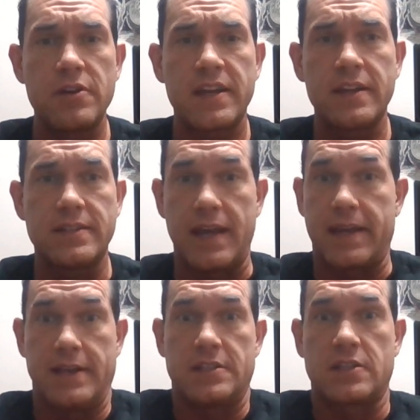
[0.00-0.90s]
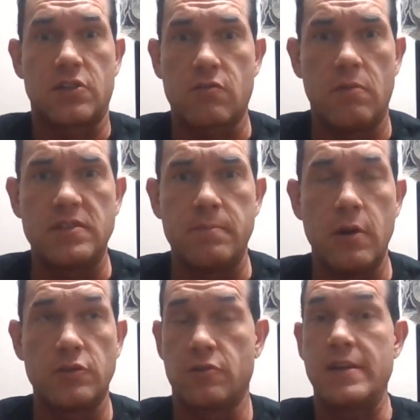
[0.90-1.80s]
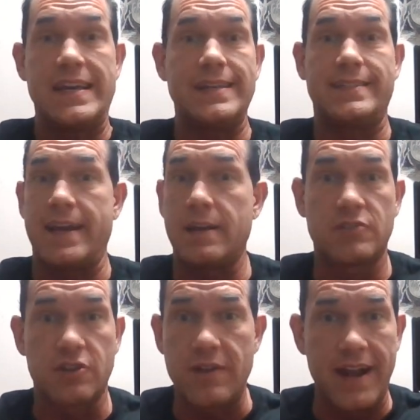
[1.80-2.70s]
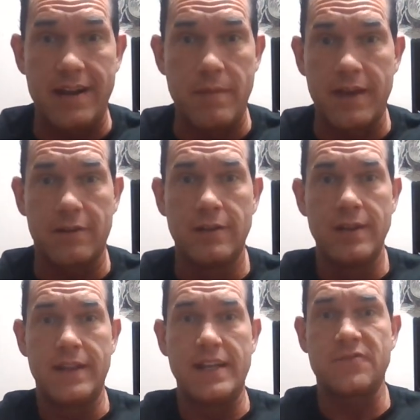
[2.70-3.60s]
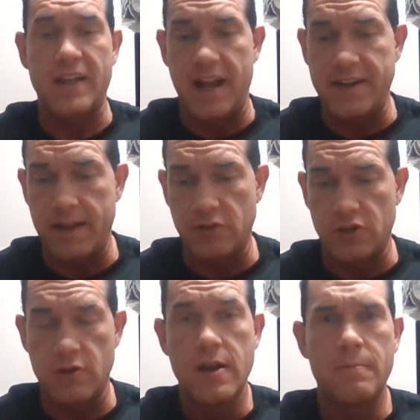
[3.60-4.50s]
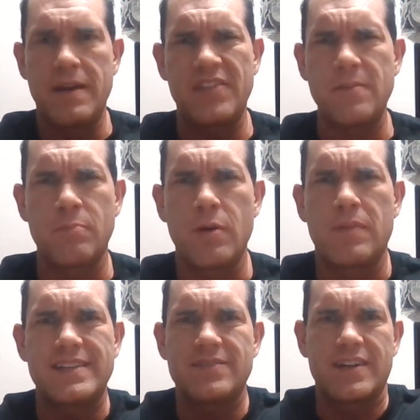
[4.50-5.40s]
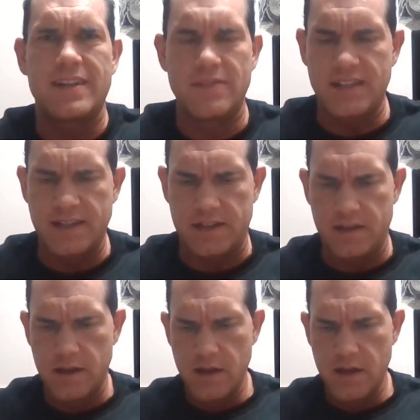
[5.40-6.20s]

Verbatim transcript: ridiculous, I guess just throw him as a poser. He's damn sure not in the metal. That's for goddamn sure. But I think he point blank fucking even says it.